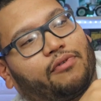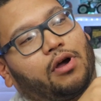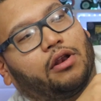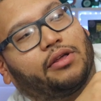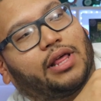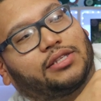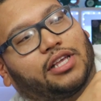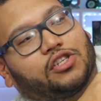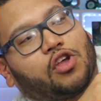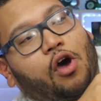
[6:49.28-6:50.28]
of color that
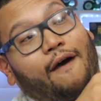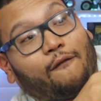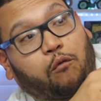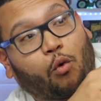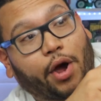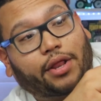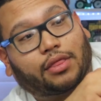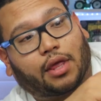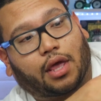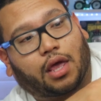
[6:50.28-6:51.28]
says
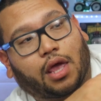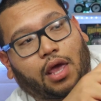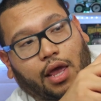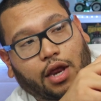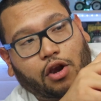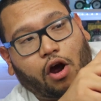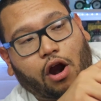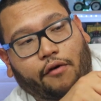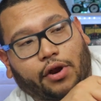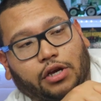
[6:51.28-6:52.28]
fuerte in
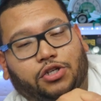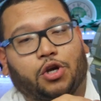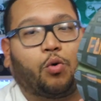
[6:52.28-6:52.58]
orange